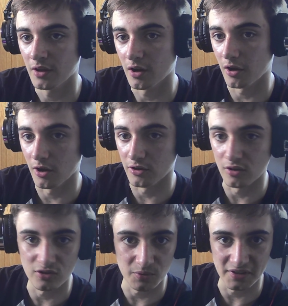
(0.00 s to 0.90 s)
You
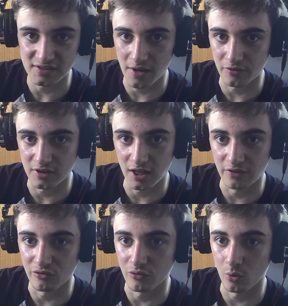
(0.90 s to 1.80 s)
can swing 7k
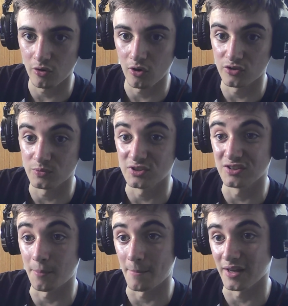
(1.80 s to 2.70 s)
for 4 costs, which is
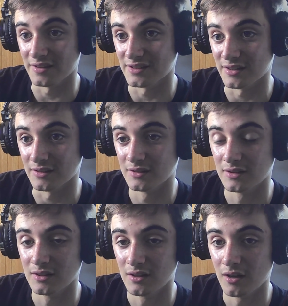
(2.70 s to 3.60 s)
amazing.
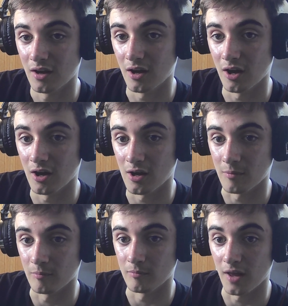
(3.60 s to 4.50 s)

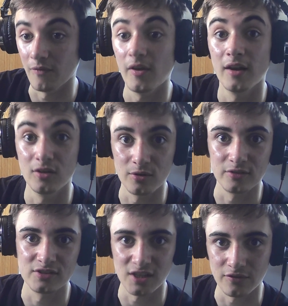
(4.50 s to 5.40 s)
And then you can
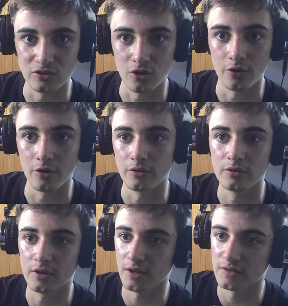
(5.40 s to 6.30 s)
stick the Don on.
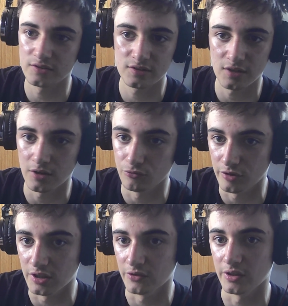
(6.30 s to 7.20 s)
It's a
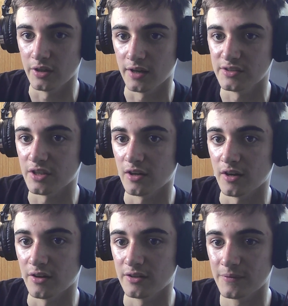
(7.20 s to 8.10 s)
really, really nice
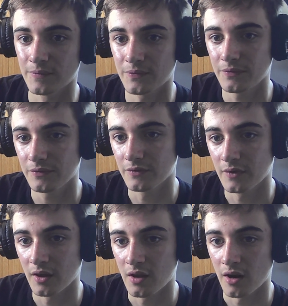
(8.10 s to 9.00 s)
card.
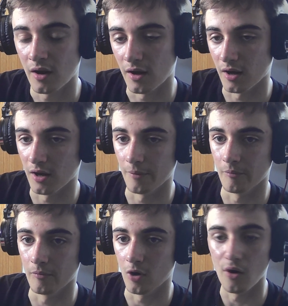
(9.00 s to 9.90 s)

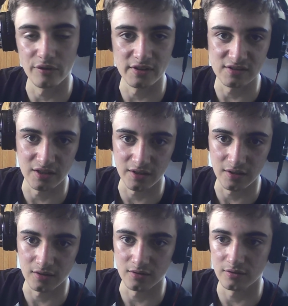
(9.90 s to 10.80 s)

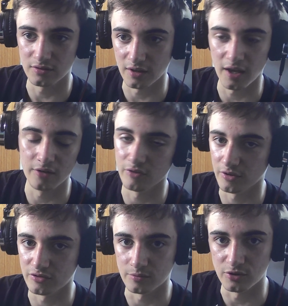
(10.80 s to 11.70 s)
Obviously you're getting rid of
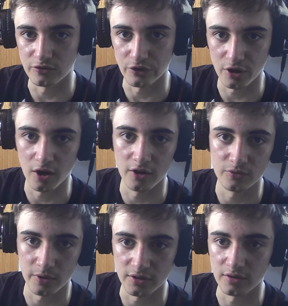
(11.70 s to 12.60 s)
some useful cards
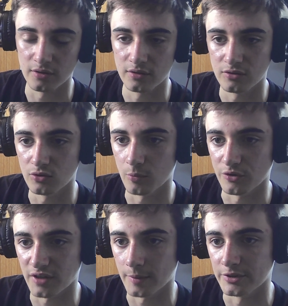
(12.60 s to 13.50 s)
when you do more
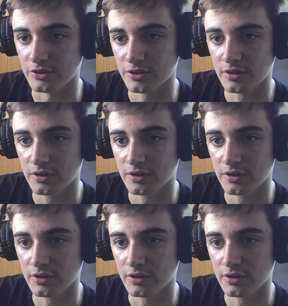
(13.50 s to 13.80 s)
damage,